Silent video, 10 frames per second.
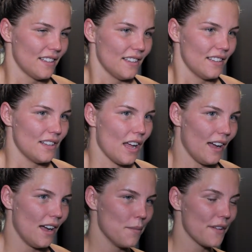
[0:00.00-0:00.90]

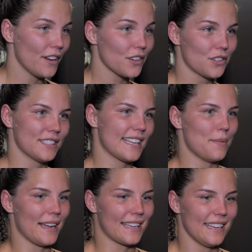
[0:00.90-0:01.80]
It felt good to get
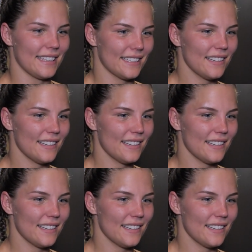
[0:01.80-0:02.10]
back in.